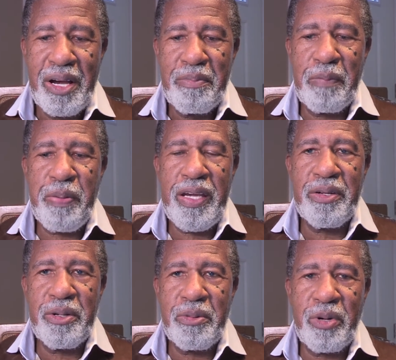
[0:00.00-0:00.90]
But
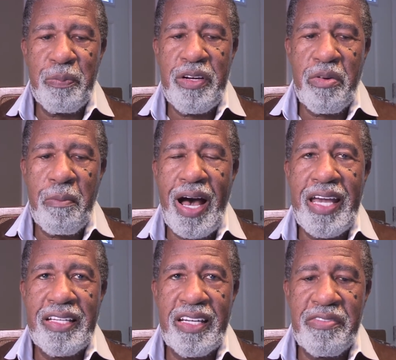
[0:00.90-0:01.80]
Peter will be
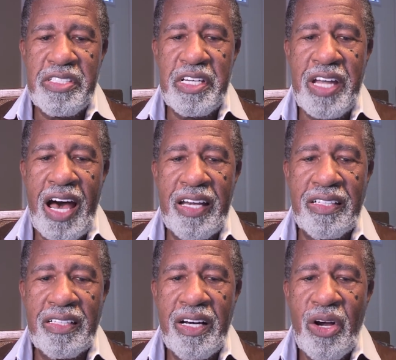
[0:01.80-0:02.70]
reminded of his
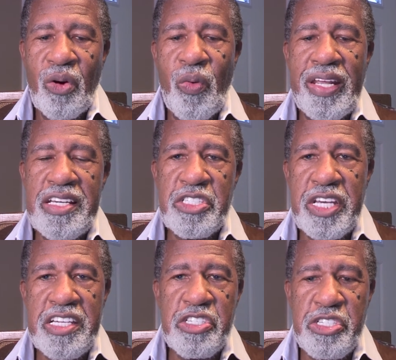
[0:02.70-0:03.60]
denial when he
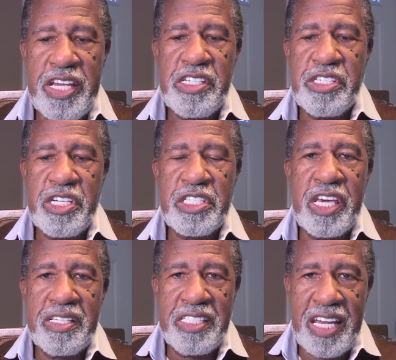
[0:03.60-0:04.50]
sees
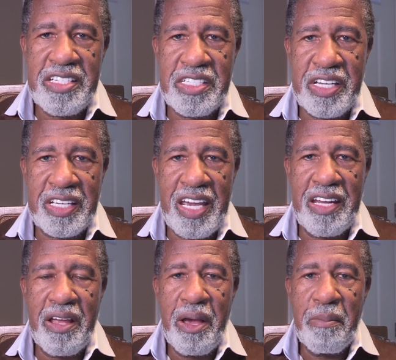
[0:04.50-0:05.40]
Jesus
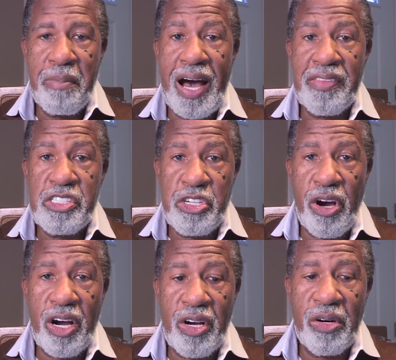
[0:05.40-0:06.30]
again by the
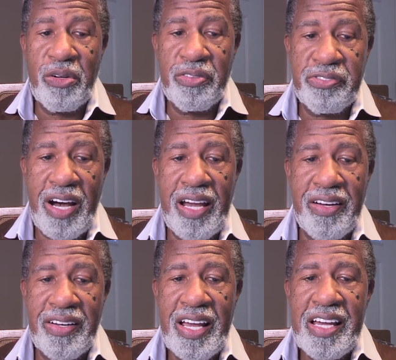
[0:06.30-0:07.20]
charcoal
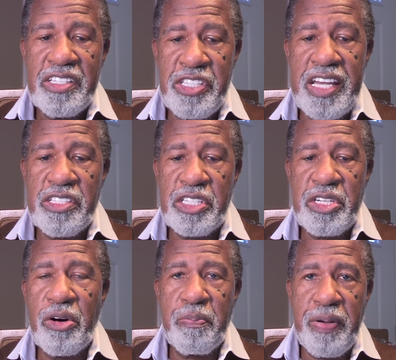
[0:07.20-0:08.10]
fire. Jesus
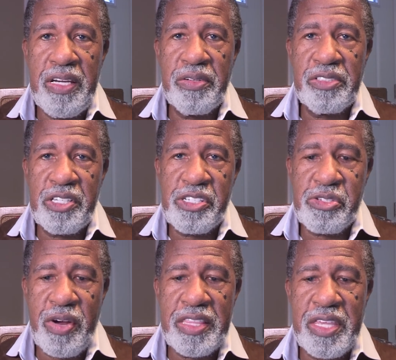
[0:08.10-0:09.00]
told Peter to
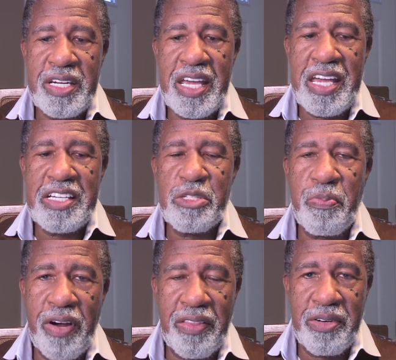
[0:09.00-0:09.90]
strengthen his
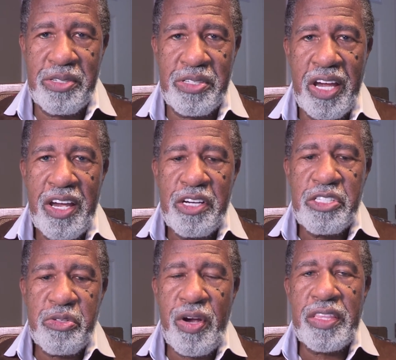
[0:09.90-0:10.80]
brothers.
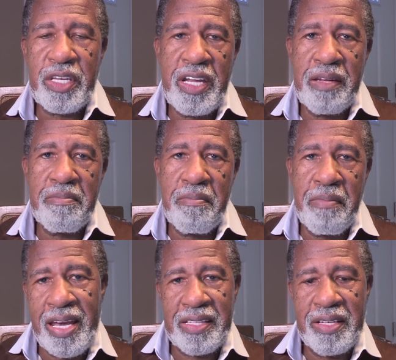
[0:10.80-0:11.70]
Strengthening
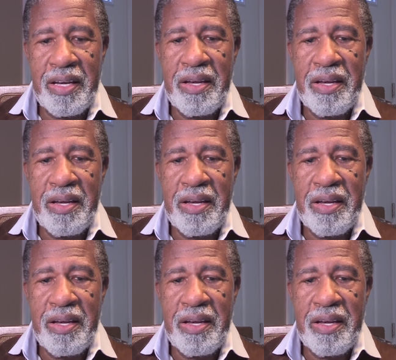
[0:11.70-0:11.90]
meant